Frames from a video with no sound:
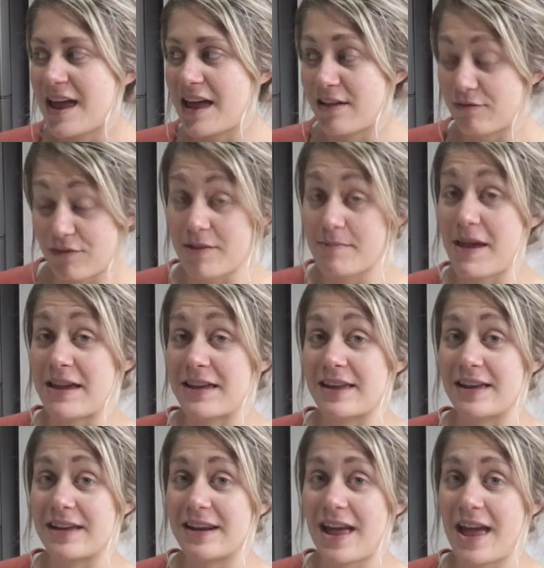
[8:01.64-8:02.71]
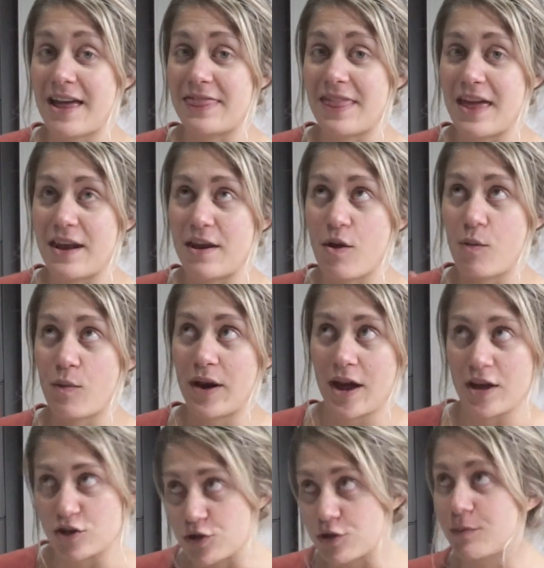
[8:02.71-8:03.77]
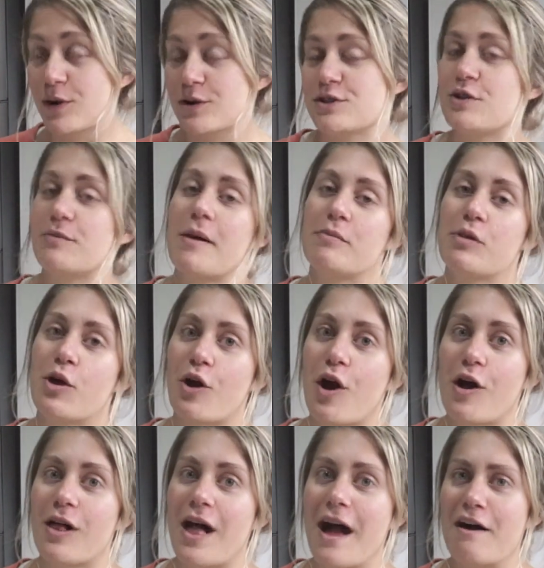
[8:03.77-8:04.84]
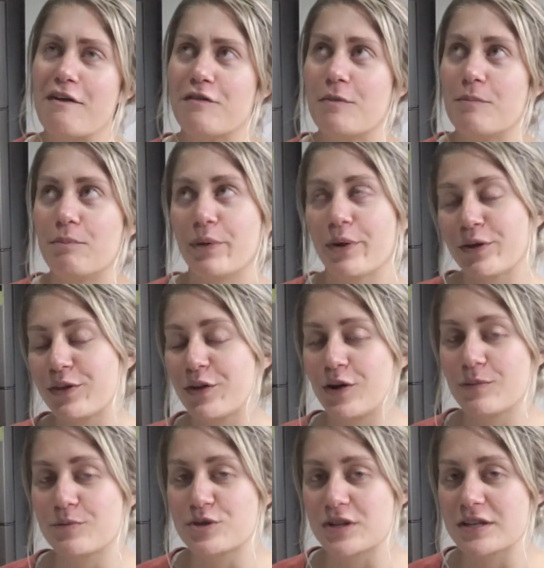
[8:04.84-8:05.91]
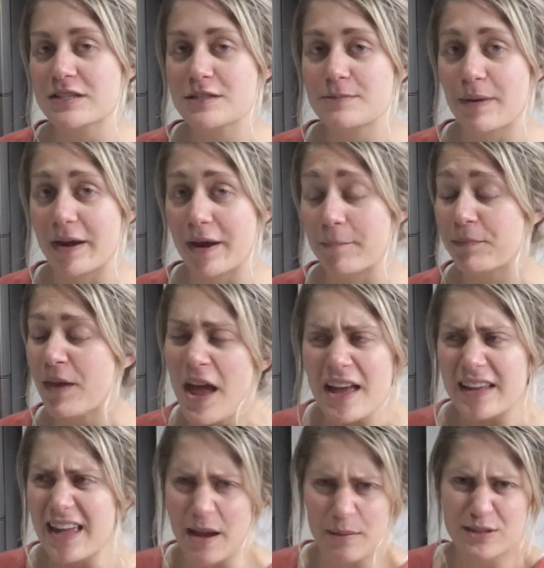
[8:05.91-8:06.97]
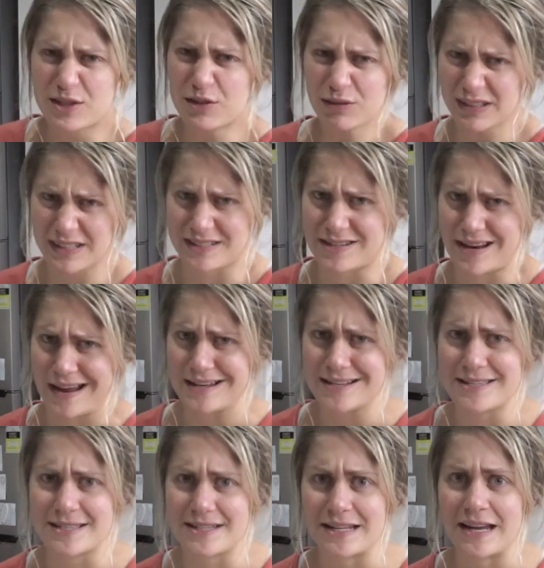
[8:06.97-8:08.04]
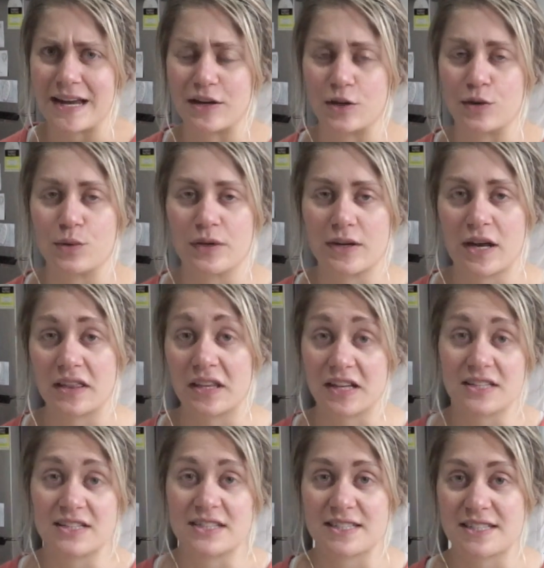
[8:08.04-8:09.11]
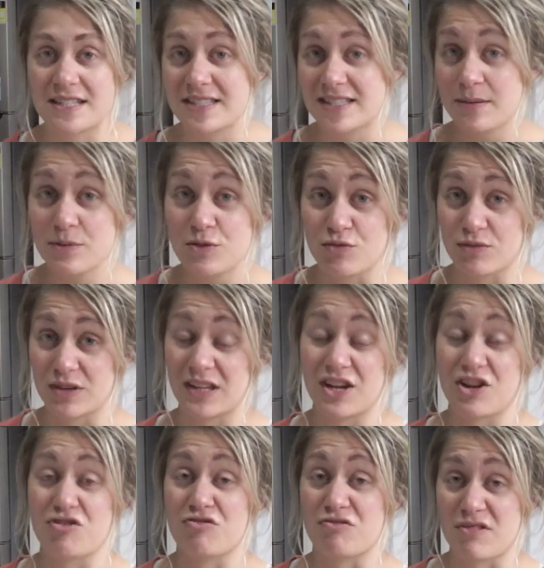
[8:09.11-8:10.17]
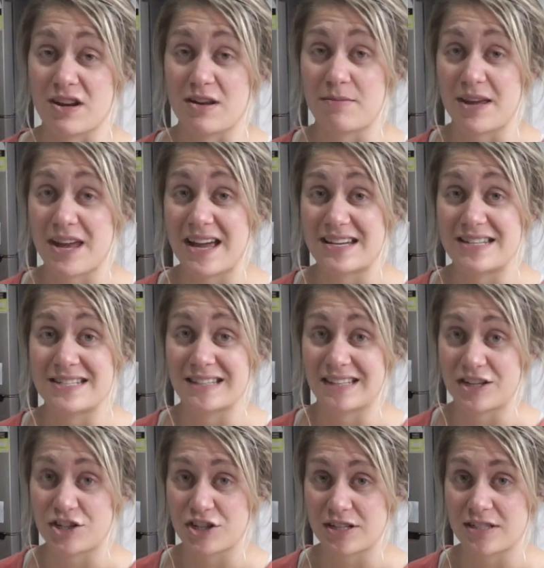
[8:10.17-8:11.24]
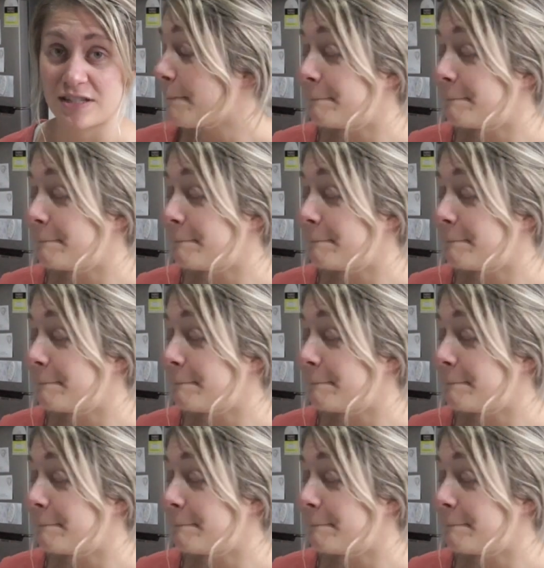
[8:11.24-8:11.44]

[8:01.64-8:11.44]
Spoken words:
and remake it, and then when I do post on my blog, I'll have both options. But yeah, it was still really tasty and good, and the consistency was really creamy and delicious.